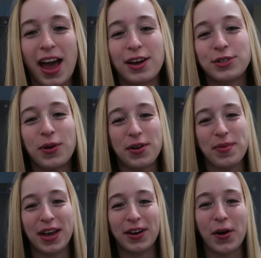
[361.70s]
I also wanted to
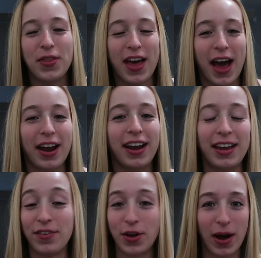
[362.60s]
make a note that
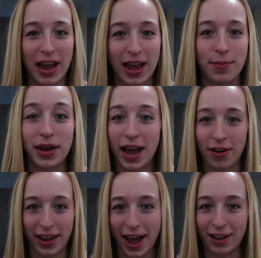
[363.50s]
even though I am
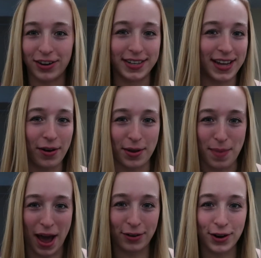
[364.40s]
counting calories, counting
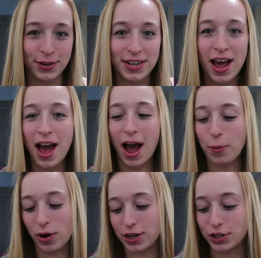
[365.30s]
macros, I
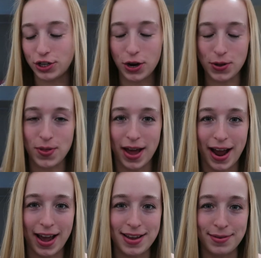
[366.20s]
wanted to show you
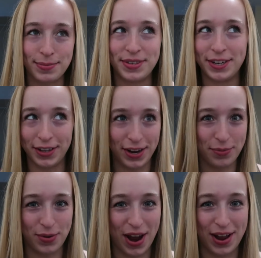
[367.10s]
that I am still
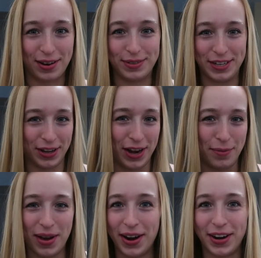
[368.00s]
eating bread, I'm still
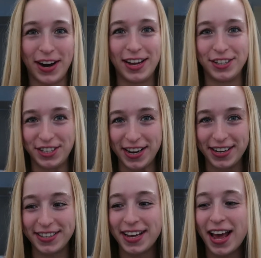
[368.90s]
eating butter and
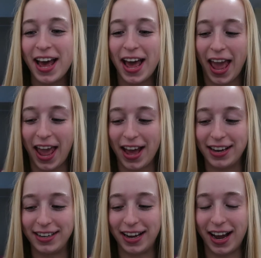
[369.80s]
cheese,
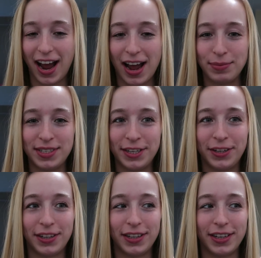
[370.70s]
and I'm
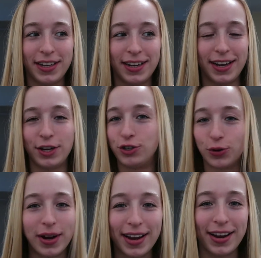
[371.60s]
still
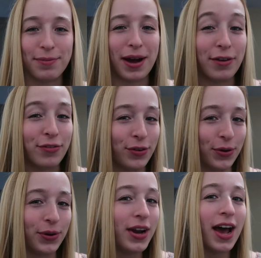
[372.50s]
enjoying my
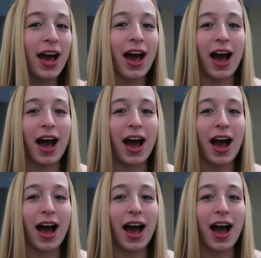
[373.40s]
food.